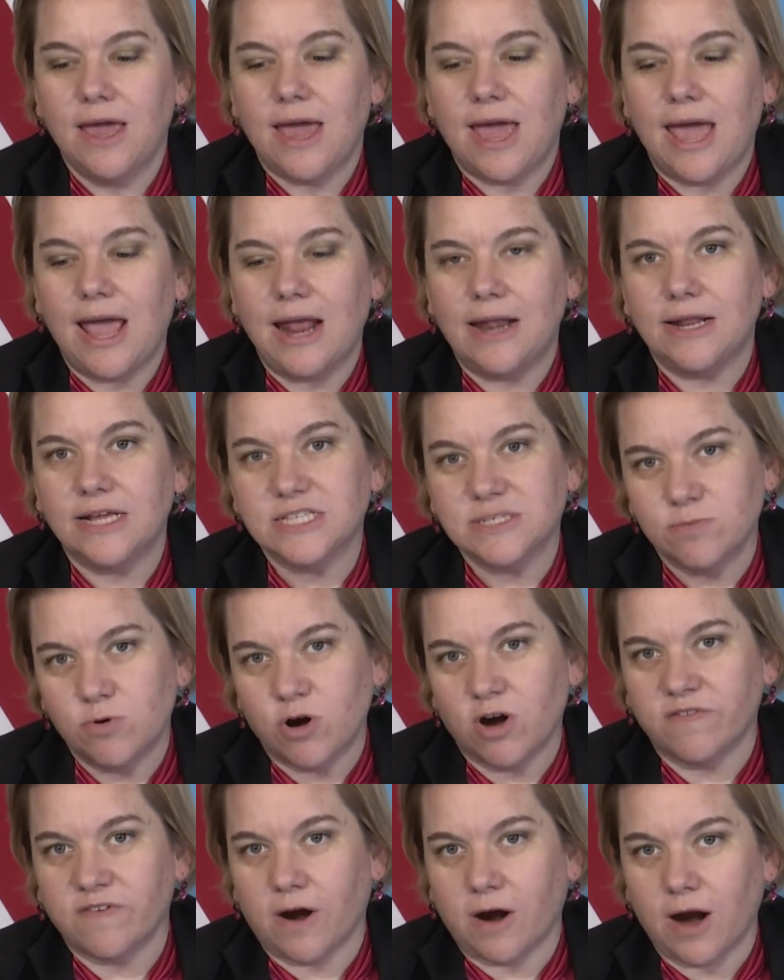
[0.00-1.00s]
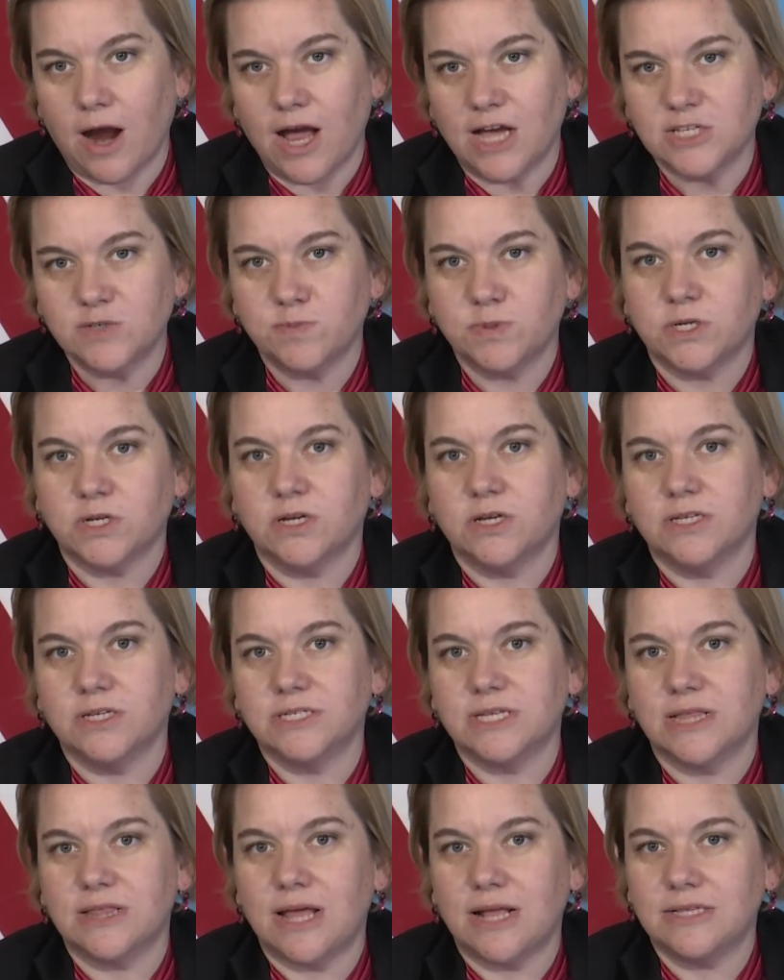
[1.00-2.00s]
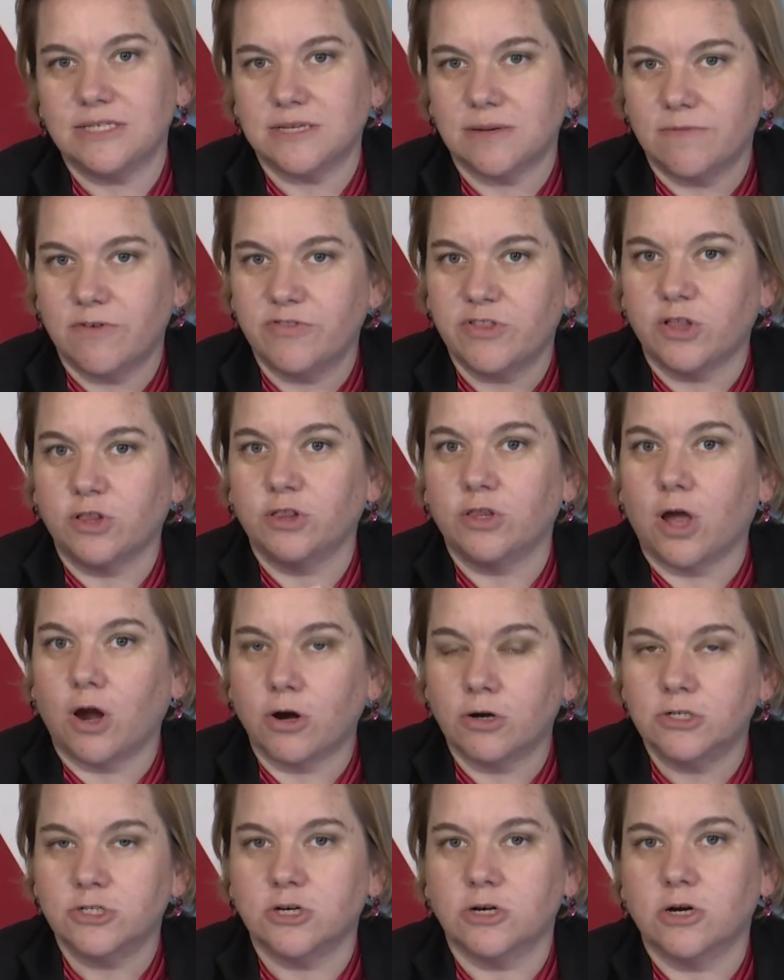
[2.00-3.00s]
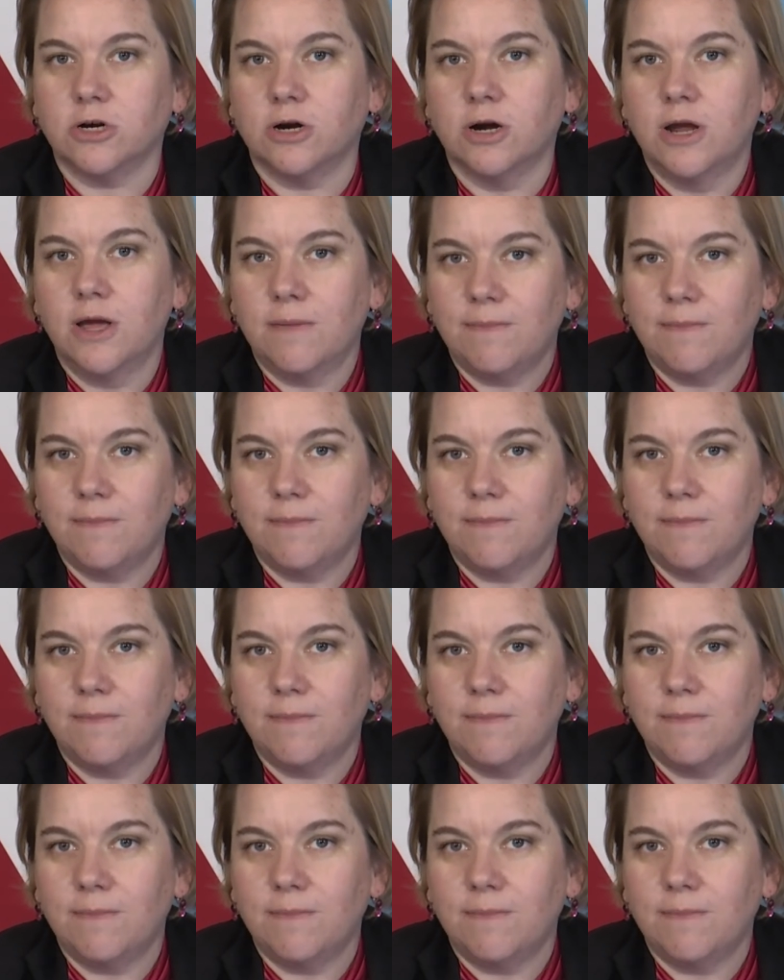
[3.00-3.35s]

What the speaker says: And it's more of our hospitals and then some of the larger